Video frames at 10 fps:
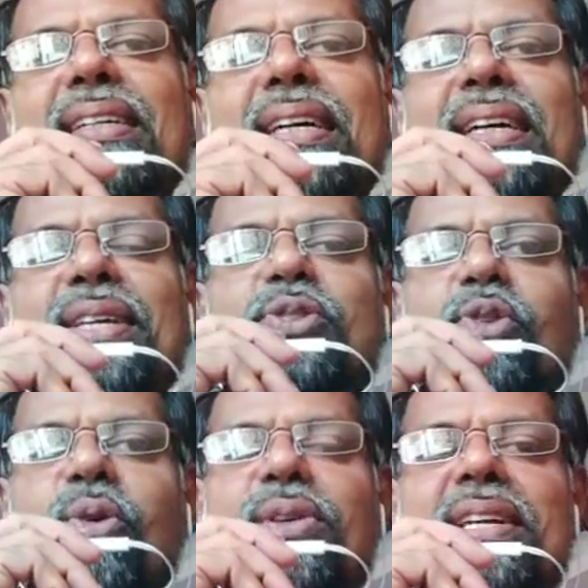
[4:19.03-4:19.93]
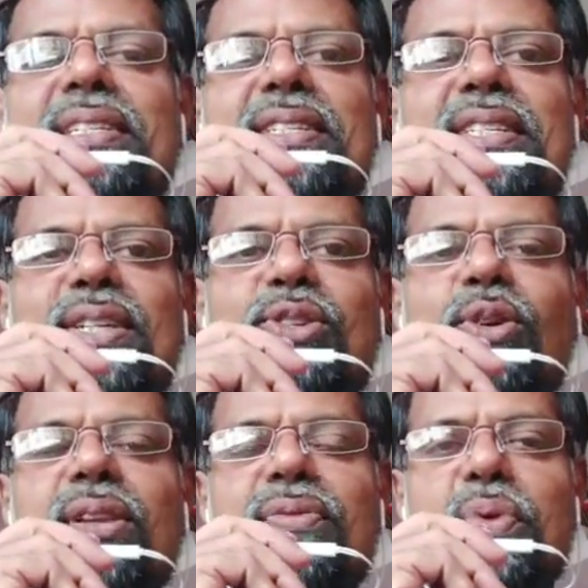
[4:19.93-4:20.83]
I strongly suggest
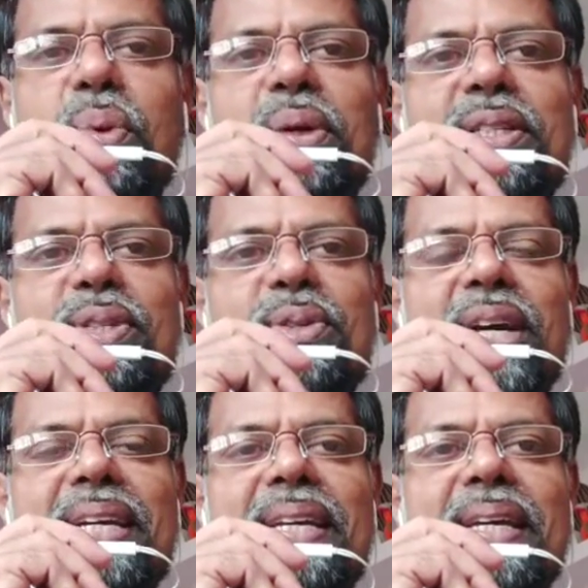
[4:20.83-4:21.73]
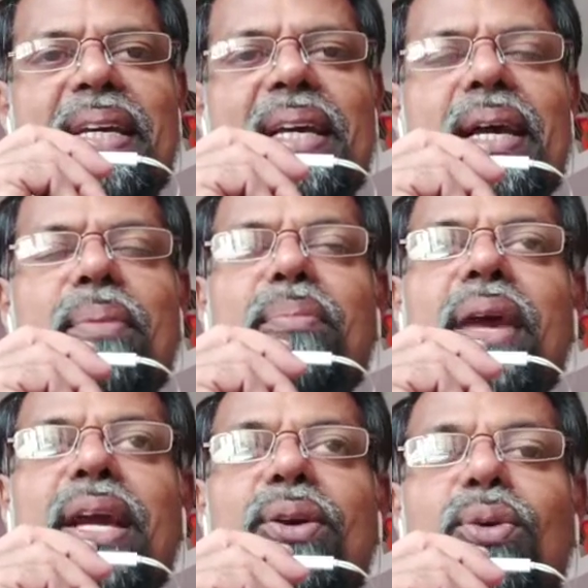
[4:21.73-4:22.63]
all the viewers to kindly
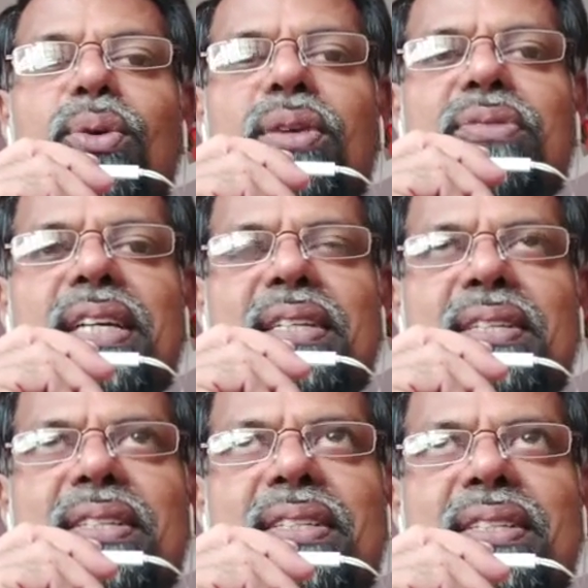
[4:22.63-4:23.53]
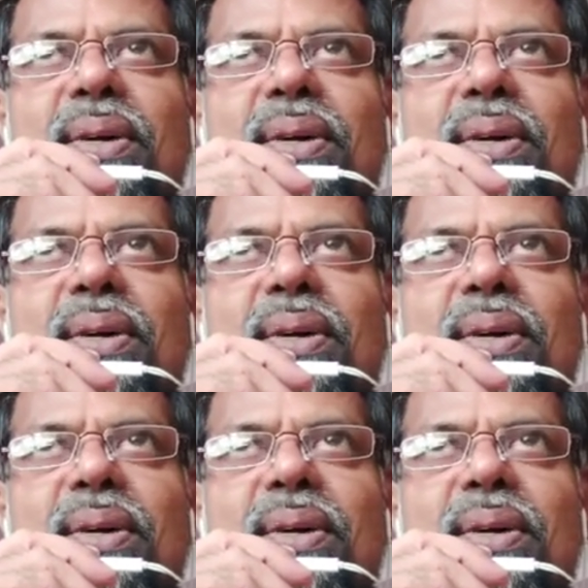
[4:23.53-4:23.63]
make a note of this.